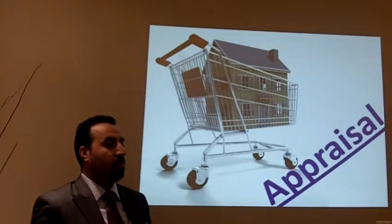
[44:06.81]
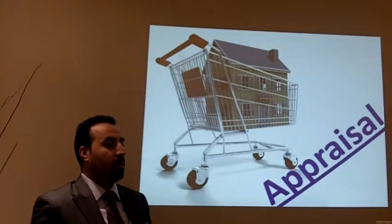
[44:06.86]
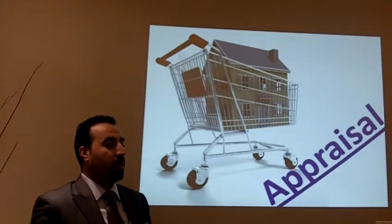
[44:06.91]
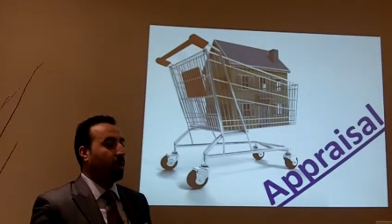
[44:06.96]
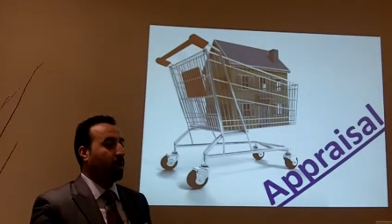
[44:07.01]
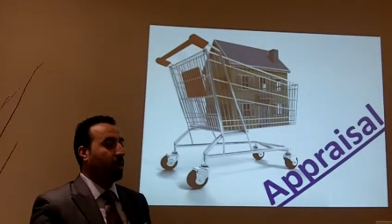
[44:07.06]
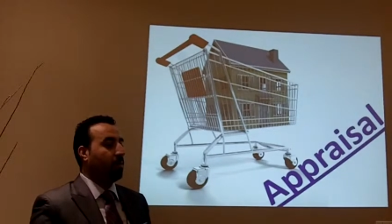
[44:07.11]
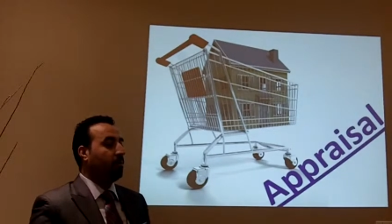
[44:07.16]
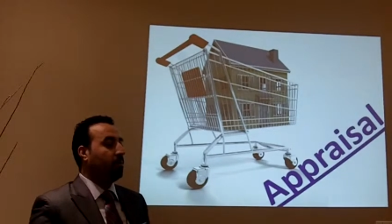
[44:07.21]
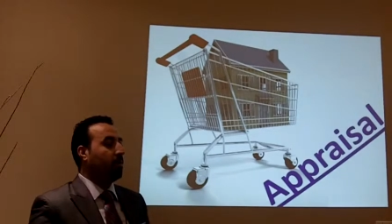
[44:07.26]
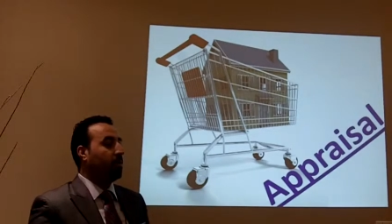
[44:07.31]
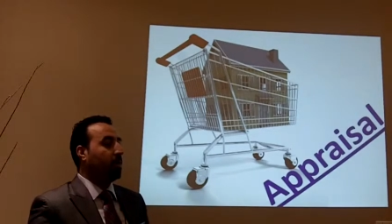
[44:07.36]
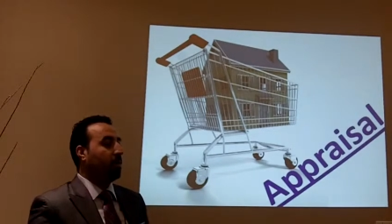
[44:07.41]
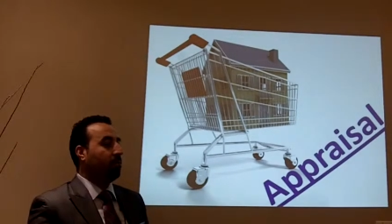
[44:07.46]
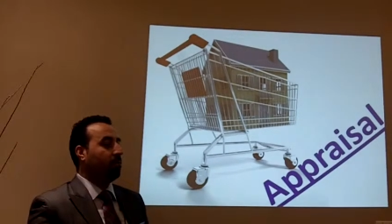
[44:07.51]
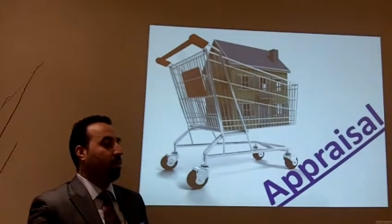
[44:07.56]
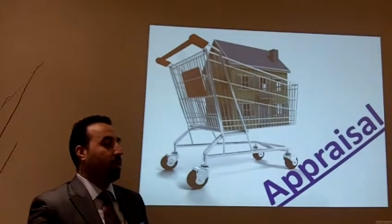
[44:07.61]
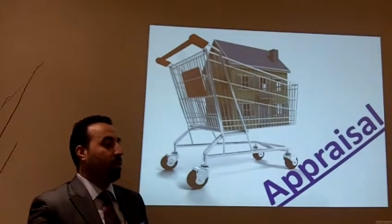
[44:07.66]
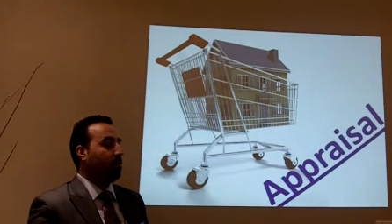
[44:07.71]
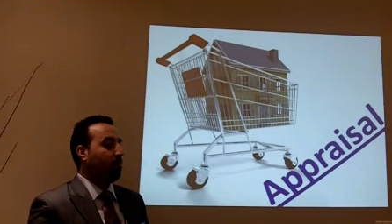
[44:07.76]
by giving
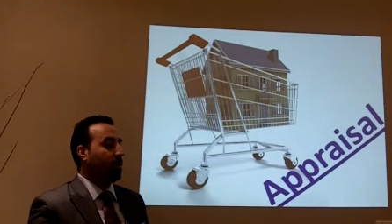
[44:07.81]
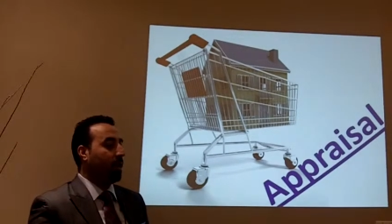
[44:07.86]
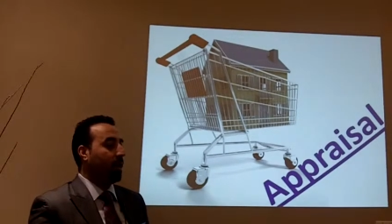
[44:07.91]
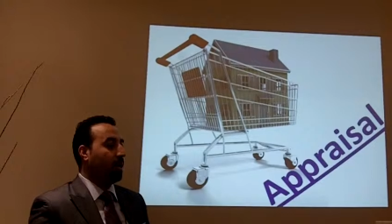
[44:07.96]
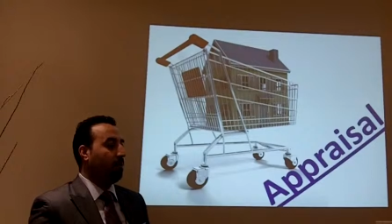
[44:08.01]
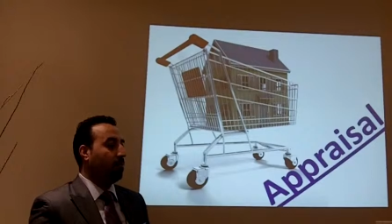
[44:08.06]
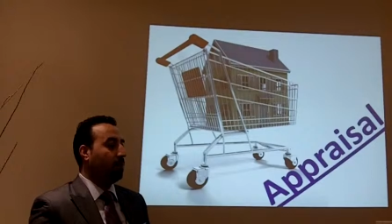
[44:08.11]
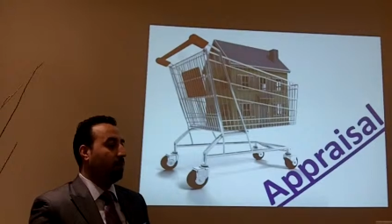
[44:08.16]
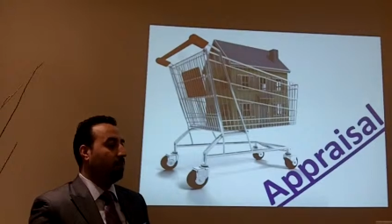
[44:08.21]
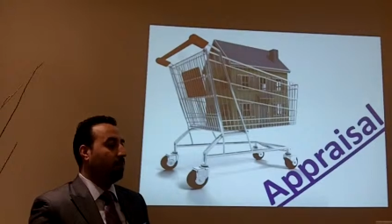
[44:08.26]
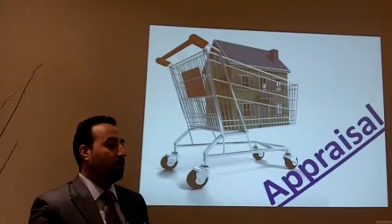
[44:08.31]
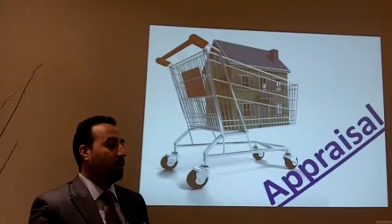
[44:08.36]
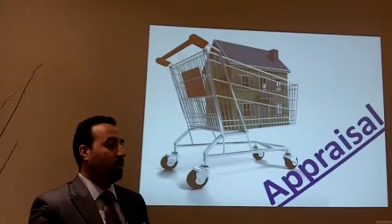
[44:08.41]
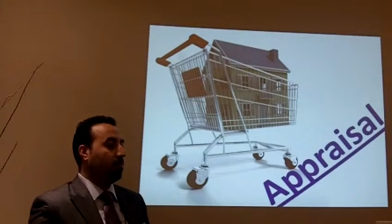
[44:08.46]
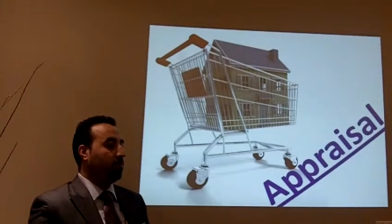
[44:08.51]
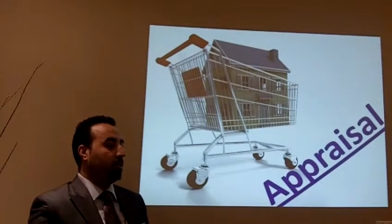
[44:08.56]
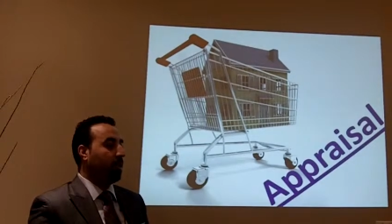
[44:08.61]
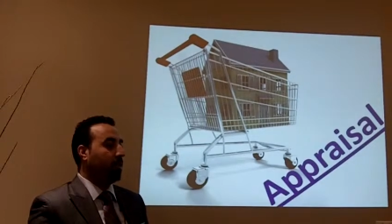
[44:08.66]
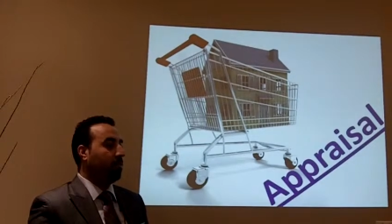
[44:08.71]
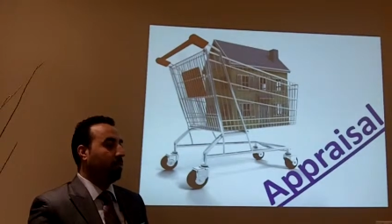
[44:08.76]
you a five
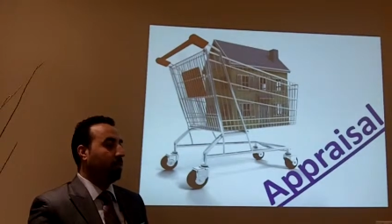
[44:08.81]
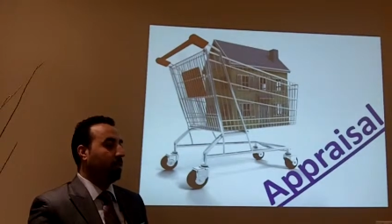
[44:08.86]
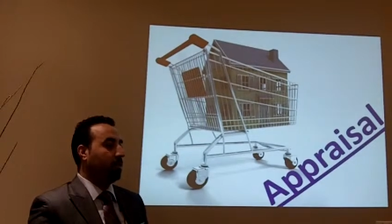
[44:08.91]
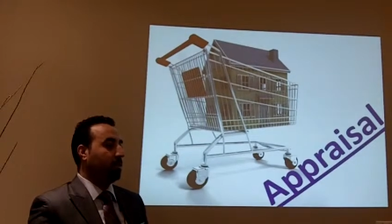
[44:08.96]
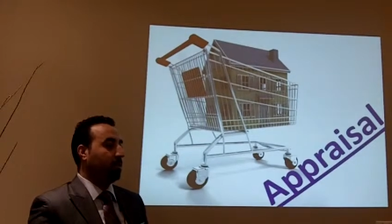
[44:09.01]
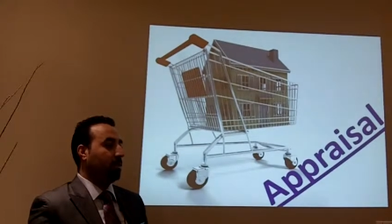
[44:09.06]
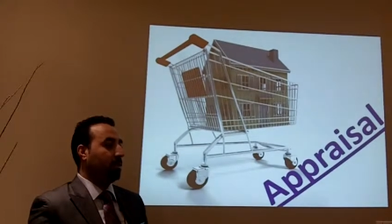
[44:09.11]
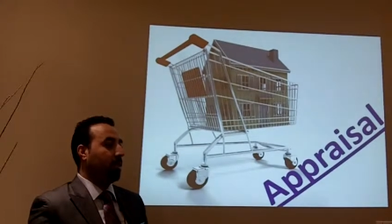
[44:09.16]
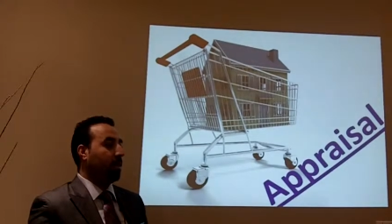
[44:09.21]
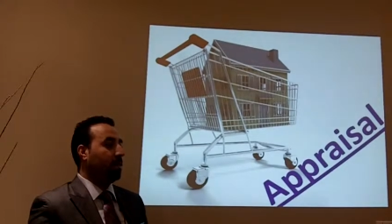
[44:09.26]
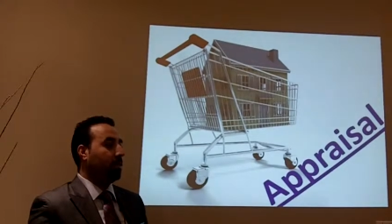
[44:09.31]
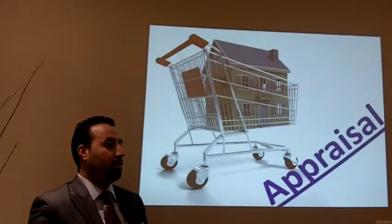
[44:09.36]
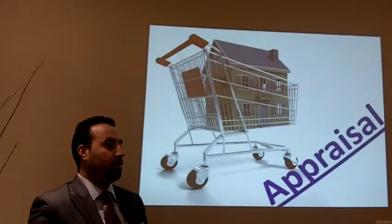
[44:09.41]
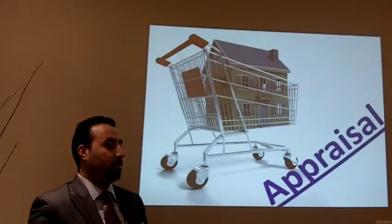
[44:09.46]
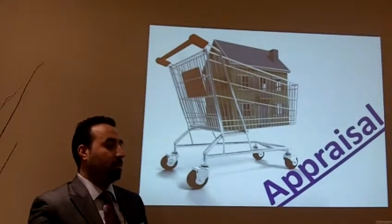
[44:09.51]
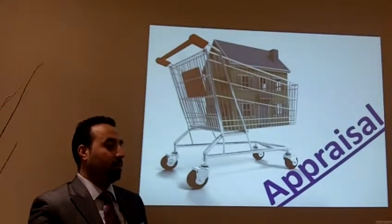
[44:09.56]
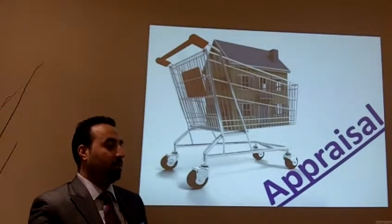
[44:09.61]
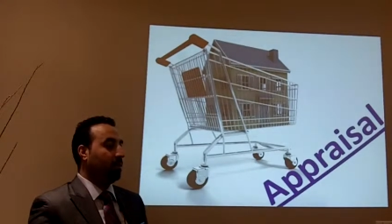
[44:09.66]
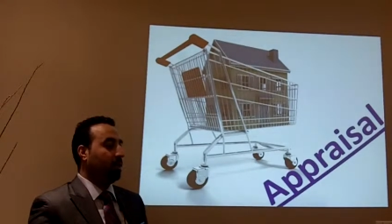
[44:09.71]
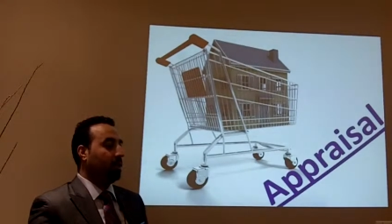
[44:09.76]
approving a
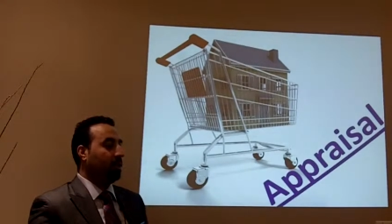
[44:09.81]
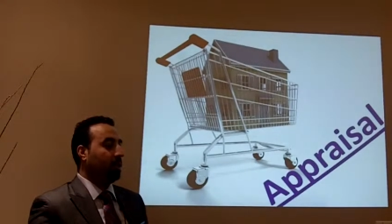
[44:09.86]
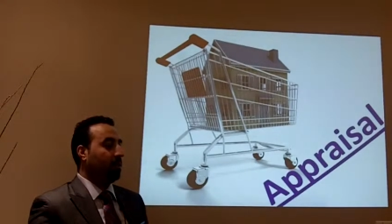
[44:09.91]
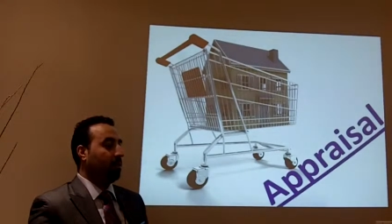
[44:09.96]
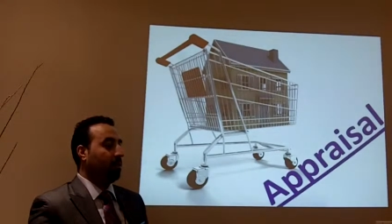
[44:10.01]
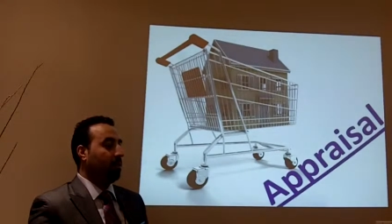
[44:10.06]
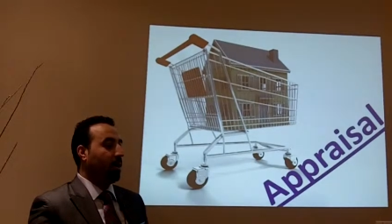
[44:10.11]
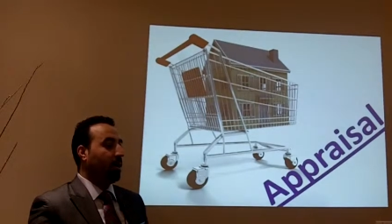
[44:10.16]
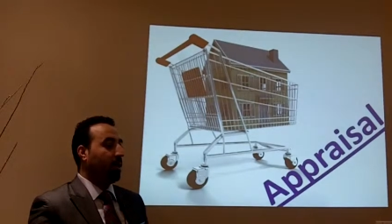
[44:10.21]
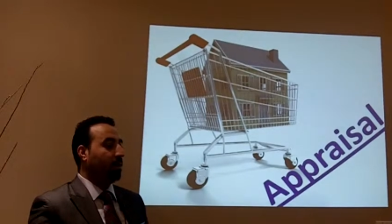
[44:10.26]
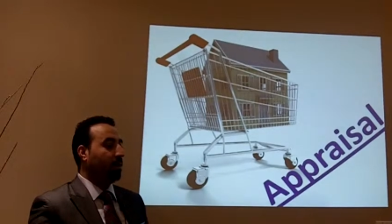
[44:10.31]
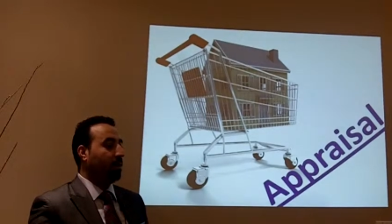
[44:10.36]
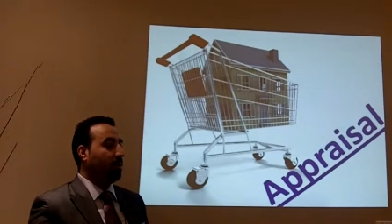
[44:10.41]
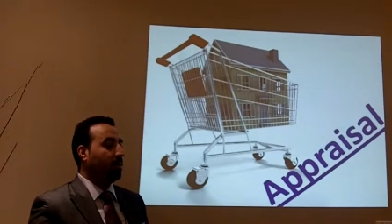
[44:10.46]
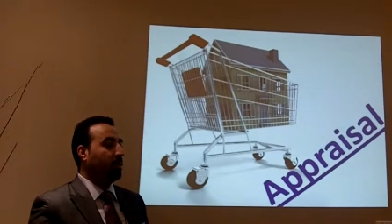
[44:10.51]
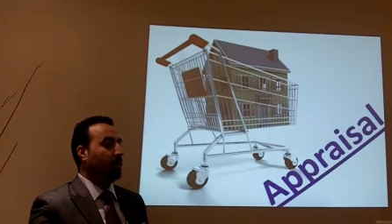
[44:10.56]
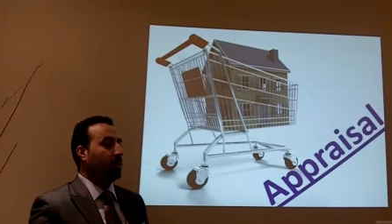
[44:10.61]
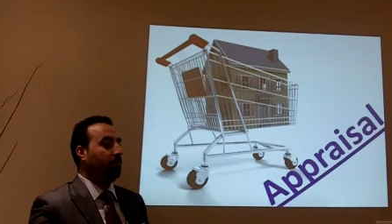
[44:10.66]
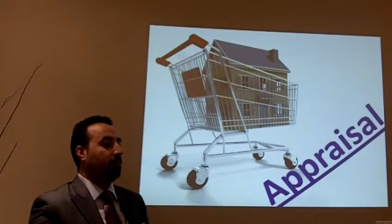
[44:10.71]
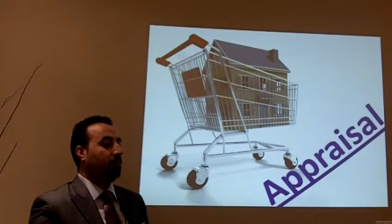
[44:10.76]
500000
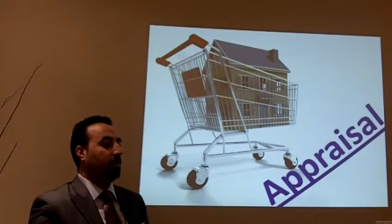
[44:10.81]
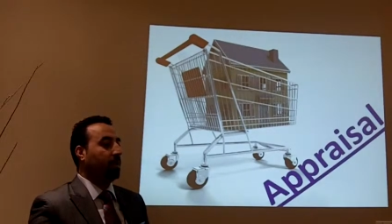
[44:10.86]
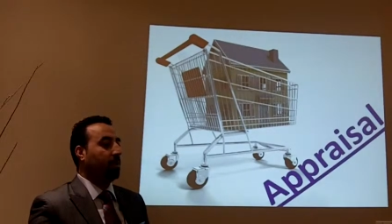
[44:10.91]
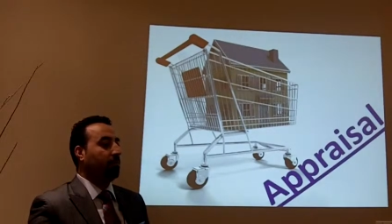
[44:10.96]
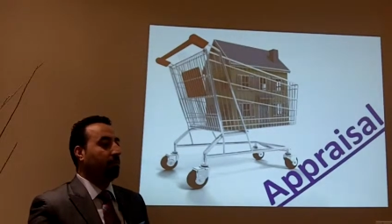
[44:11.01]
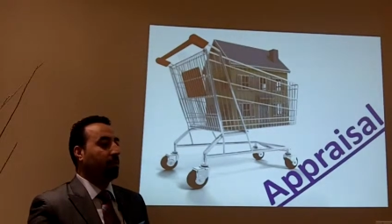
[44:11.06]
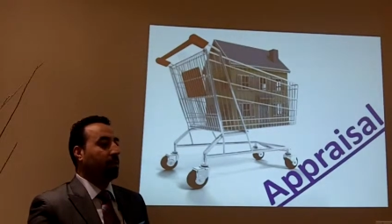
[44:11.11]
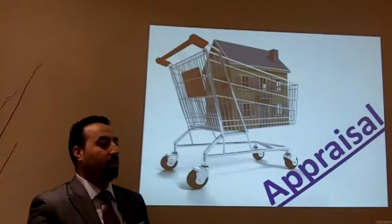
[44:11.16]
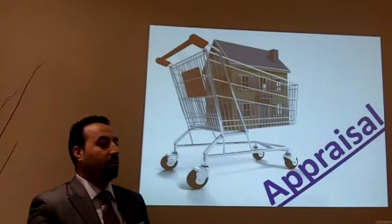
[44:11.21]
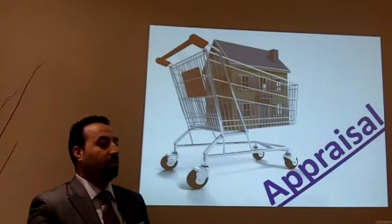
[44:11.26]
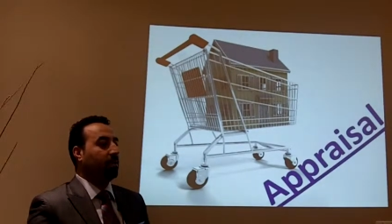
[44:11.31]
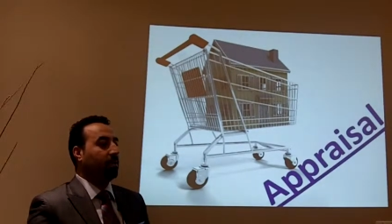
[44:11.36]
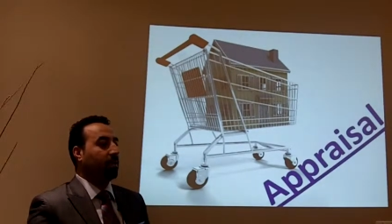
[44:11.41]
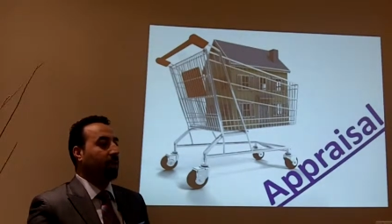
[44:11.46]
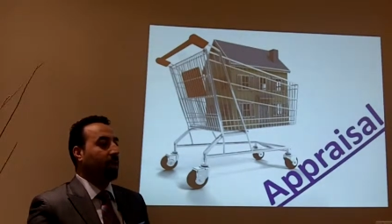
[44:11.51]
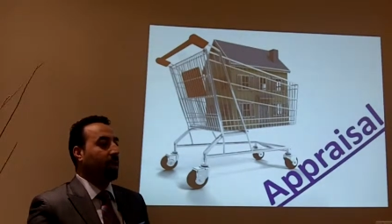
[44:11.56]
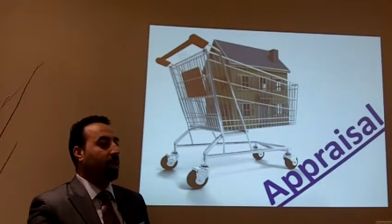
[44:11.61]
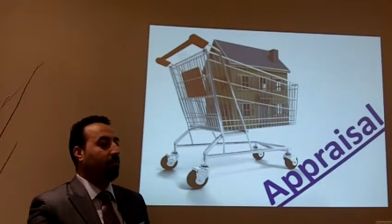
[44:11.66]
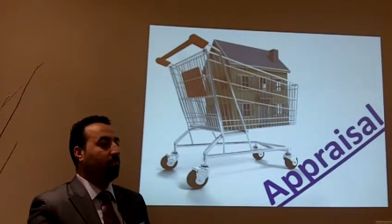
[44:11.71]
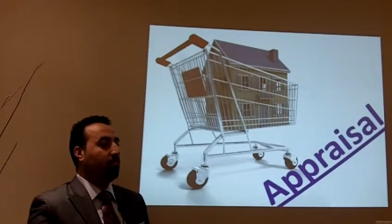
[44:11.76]
evaluation if the appraisal
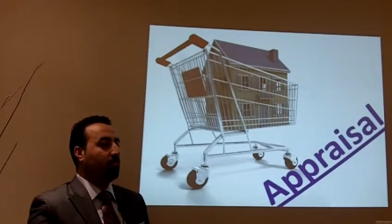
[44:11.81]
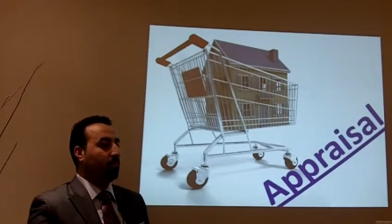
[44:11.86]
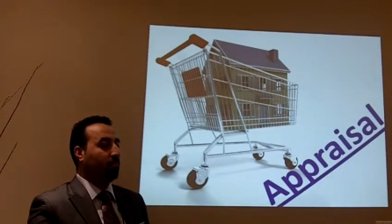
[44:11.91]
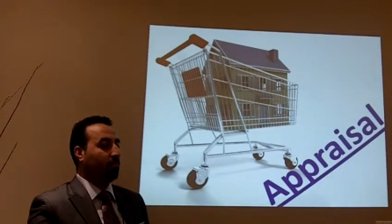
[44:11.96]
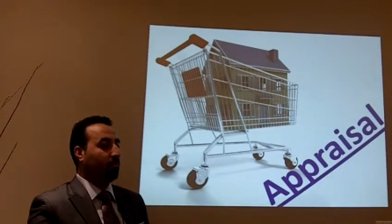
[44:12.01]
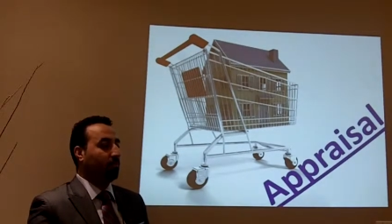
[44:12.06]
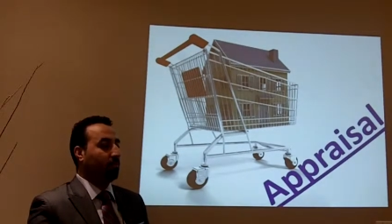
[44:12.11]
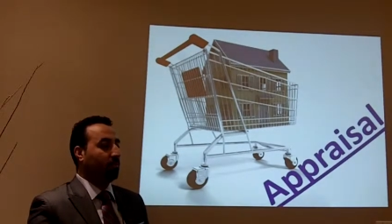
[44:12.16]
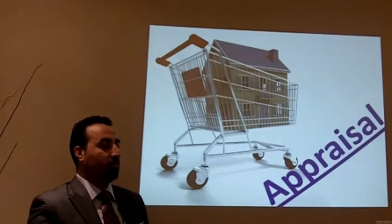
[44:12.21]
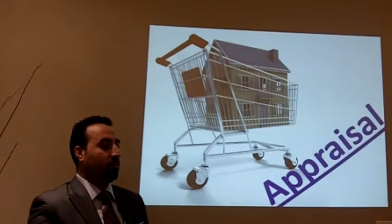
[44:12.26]
came for